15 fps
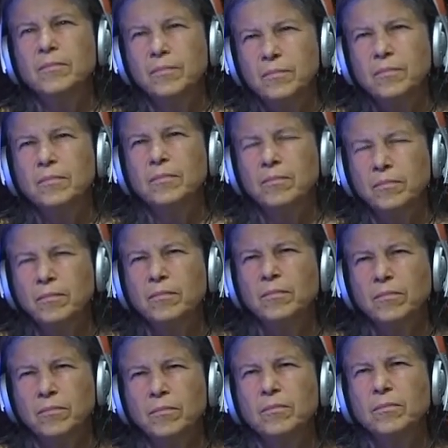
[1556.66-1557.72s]

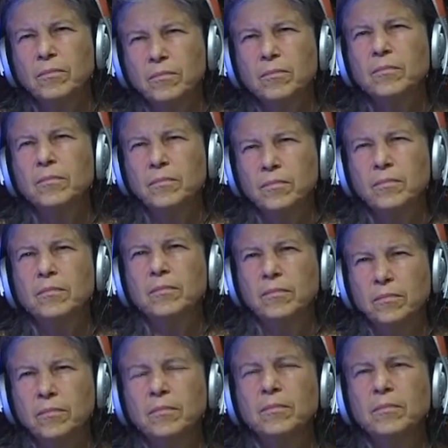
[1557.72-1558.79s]

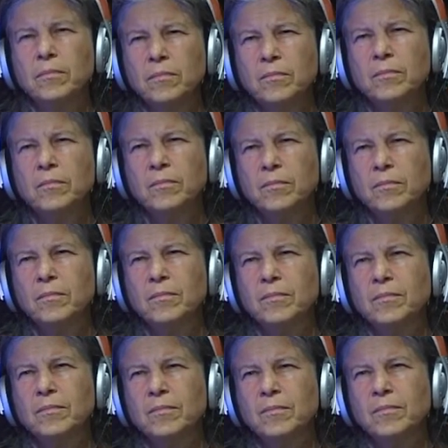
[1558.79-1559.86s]

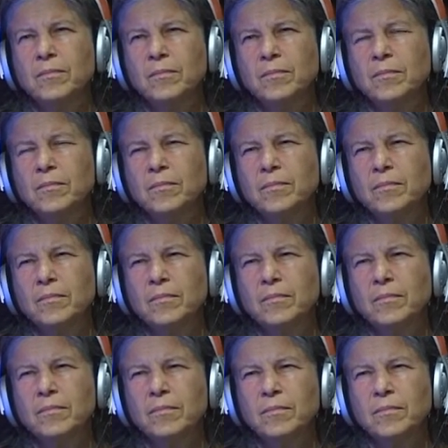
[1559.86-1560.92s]

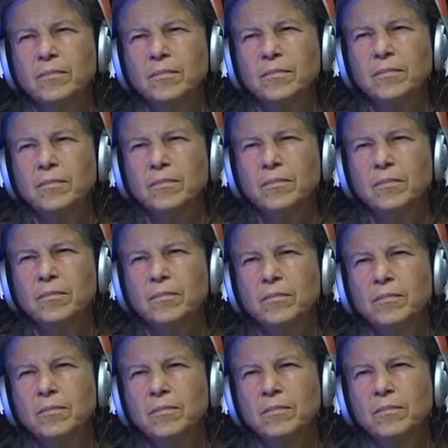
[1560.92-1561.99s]

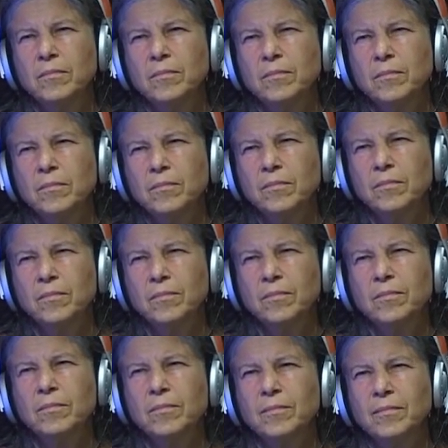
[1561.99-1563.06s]

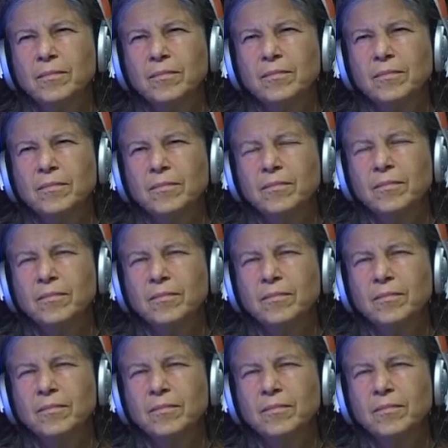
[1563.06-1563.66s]
No words are spoken by the person on screen.